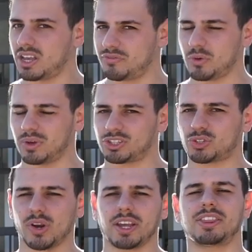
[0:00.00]
If you want
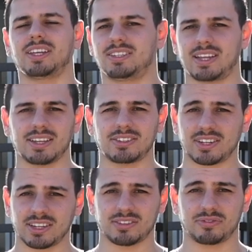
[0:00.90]
strength that stands the
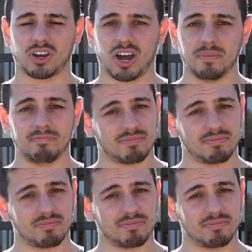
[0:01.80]
test of time,